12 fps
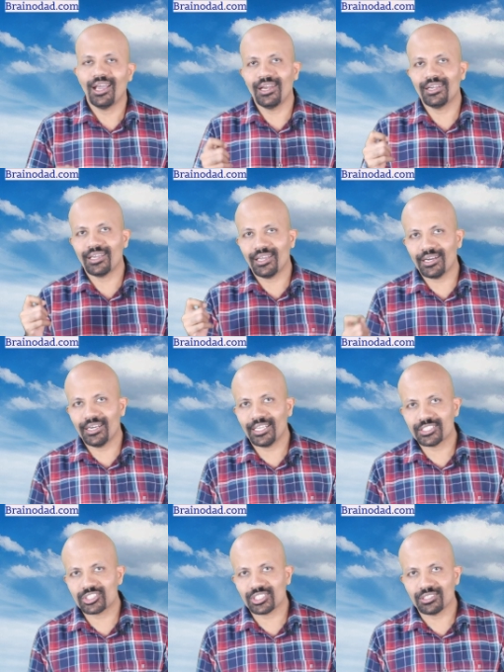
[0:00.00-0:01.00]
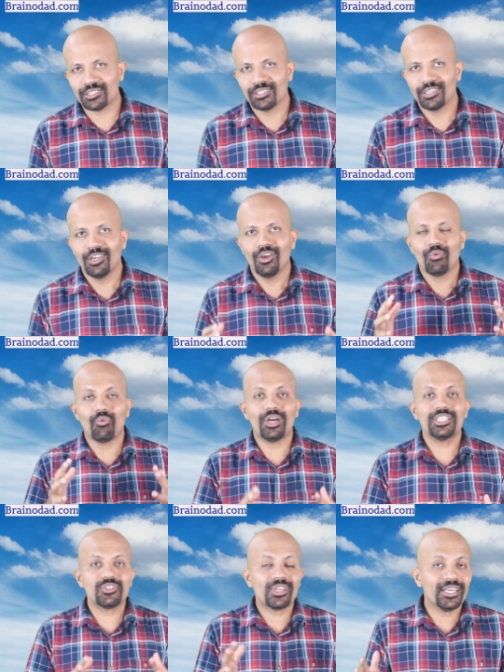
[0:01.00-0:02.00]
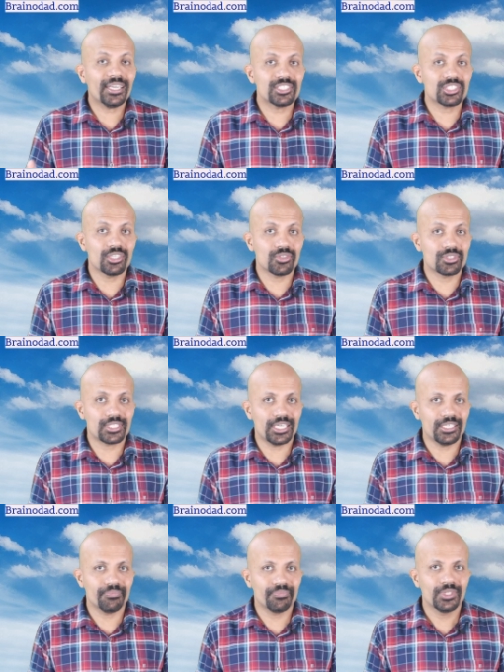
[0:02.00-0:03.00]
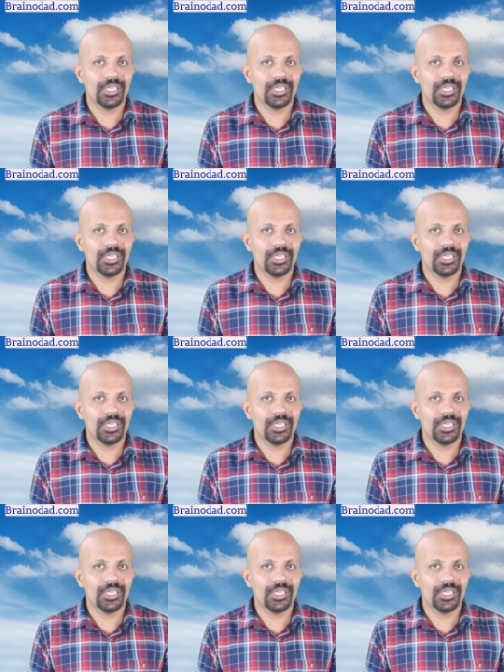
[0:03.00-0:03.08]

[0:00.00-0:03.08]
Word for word: and retention. What is your intention to study?